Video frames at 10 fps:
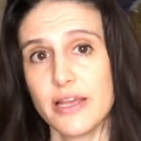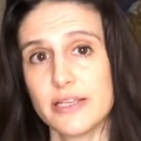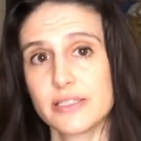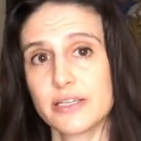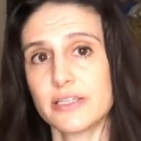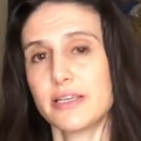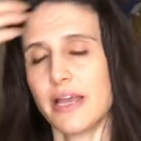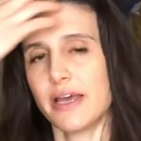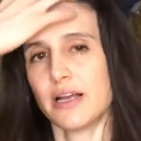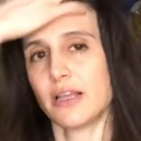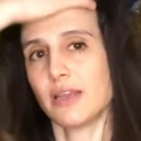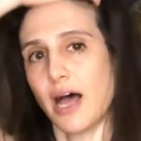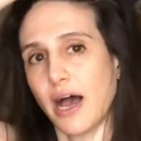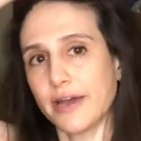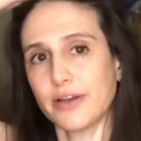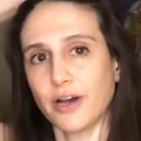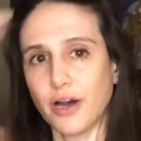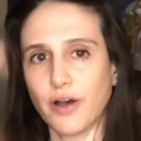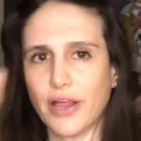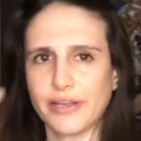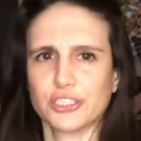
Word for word: is going to get like